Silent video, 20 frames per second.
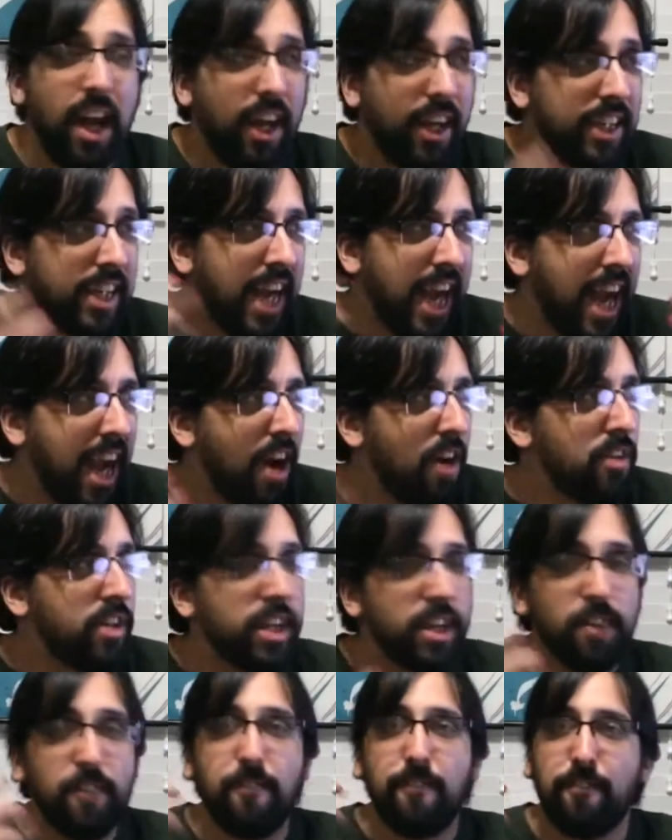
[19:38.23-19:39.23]
Like, how
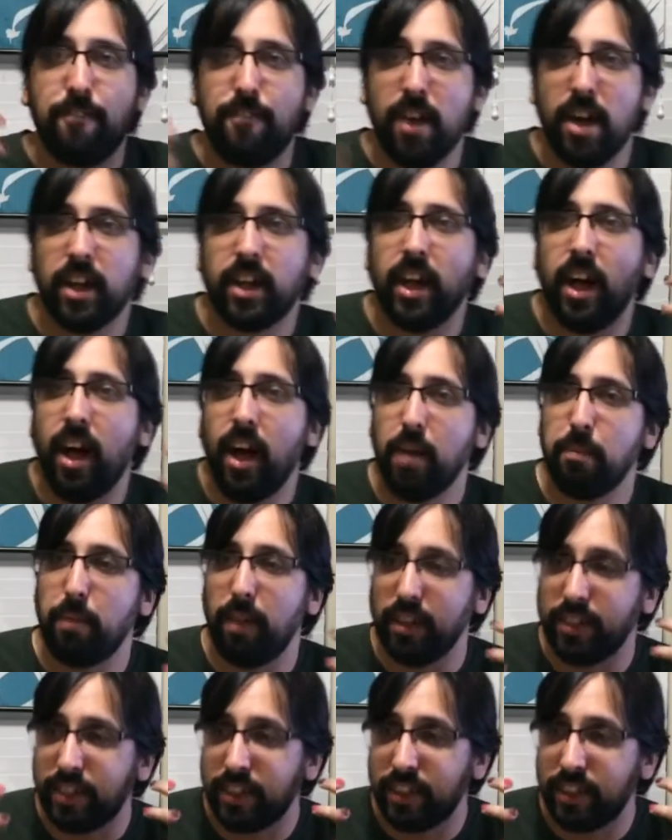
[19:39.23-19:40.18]
do you fuck up a